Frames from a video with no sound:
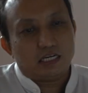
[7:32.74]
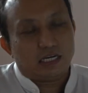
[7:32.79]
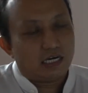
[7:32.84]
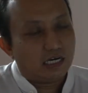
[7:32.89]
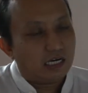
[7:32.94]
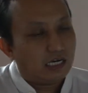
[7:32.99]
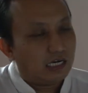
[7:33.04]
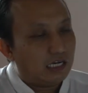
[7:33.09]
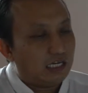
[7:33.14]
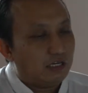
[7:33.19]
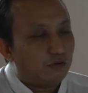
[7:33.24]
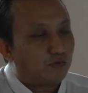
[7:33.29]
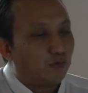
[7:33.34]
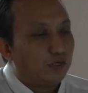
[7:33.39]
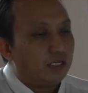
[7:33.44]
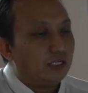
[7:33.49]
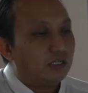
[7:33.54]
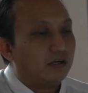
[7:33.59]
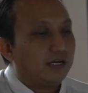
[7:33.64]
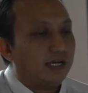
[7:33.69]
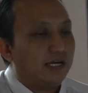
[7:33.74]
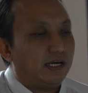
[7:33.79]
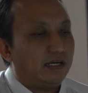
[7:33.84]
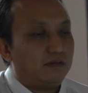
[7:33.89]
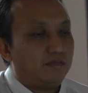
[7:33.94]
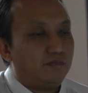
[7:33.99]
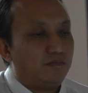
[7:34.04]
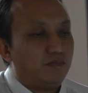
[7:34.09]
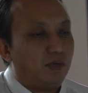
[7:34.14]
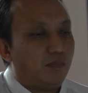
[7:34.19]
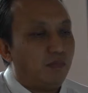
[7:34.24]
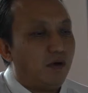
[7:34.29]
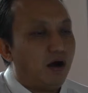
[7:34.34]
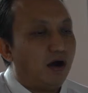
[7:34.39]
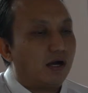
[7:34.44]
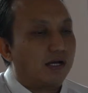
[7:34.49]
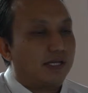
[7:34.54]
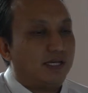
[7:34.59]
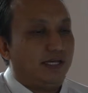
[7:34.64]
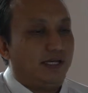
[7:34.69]
if we look at
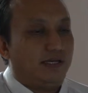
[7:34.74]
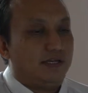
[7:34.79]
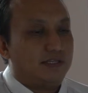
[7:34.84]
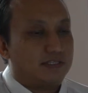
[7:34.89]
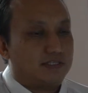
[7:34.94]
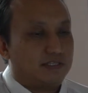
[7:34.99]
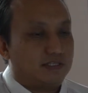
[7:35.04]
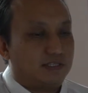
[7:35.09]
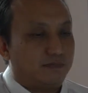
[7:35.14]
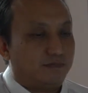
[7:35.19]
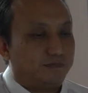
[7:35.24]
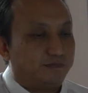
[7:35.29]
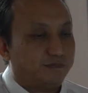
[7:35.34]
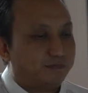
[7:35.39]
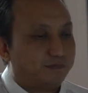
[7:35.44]
Myanmar case,